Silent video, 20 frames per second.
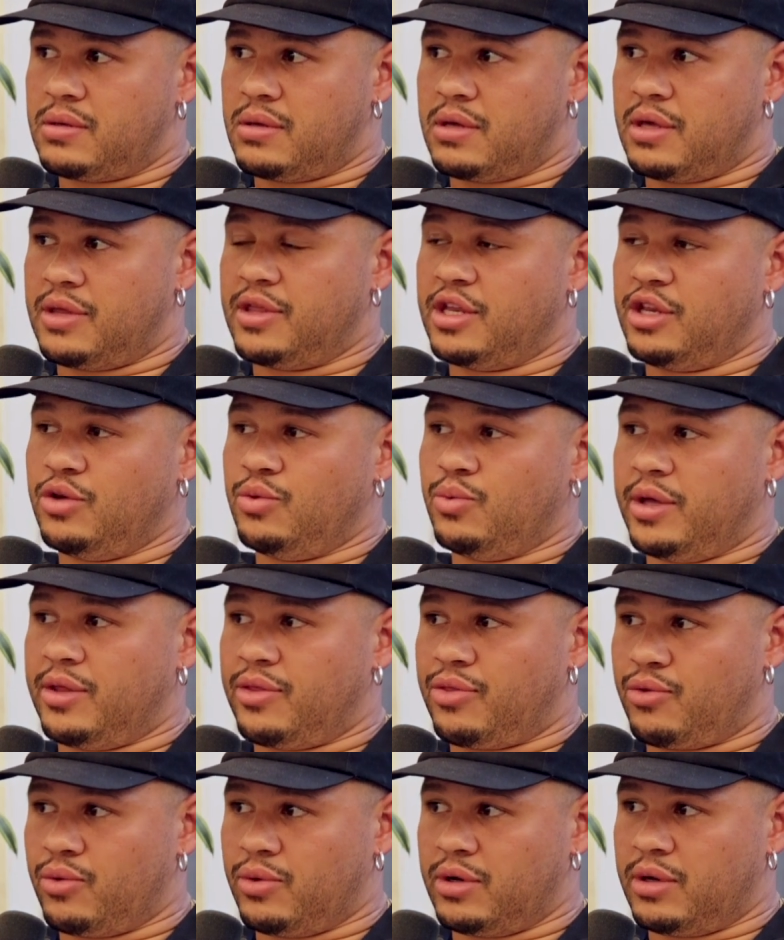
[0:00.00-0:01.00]
And then you
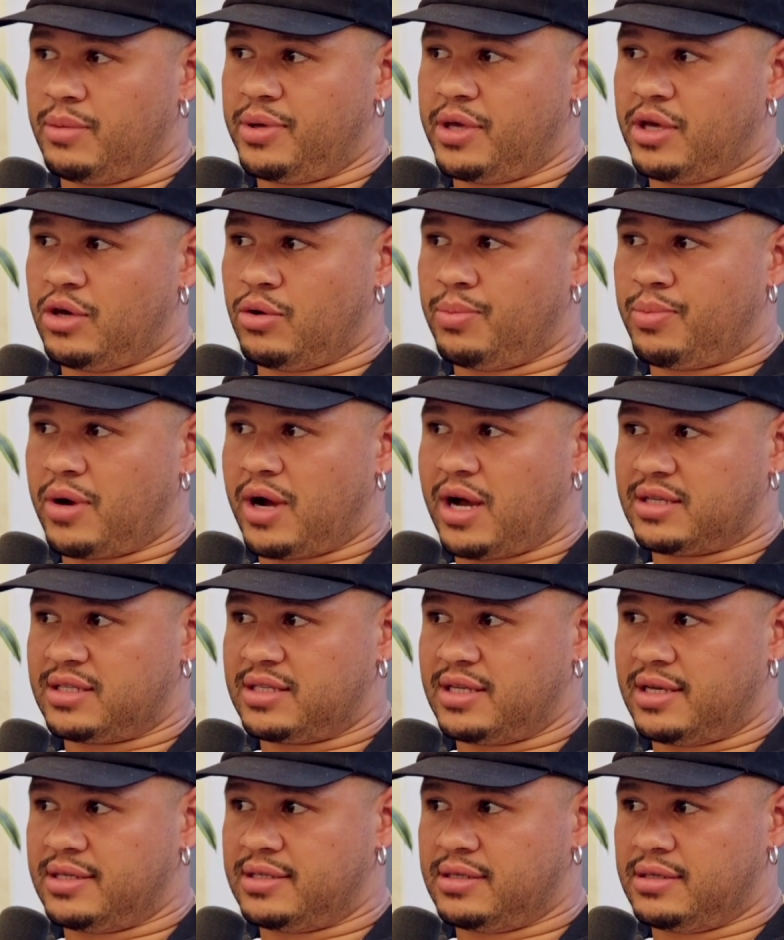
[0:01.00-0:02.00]
went through an appeal
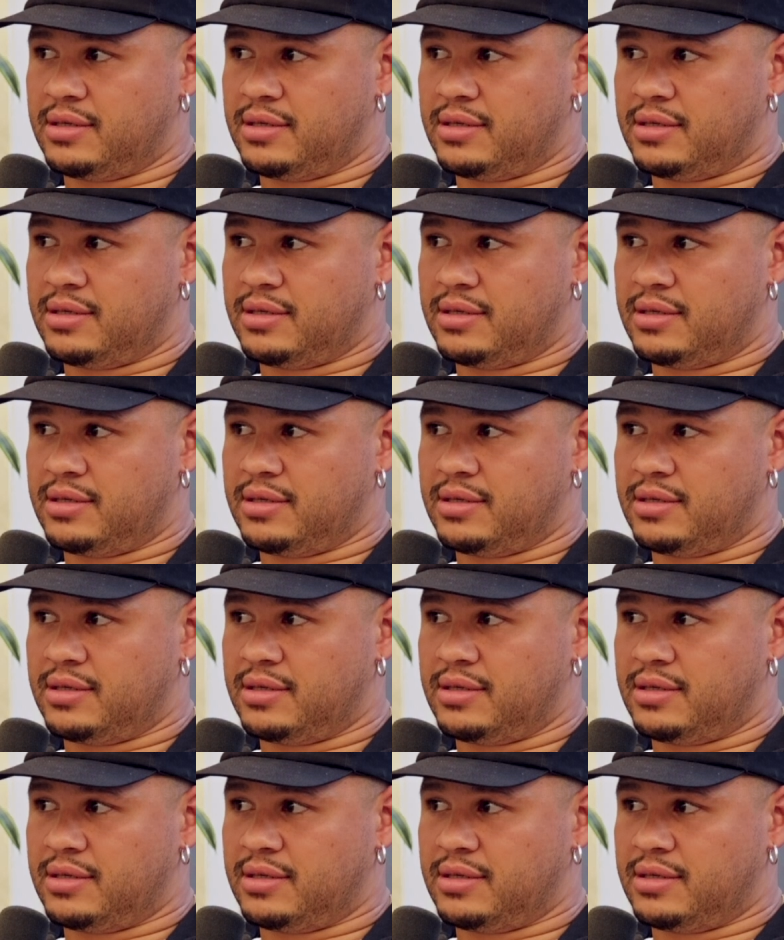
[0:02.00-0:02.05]
process.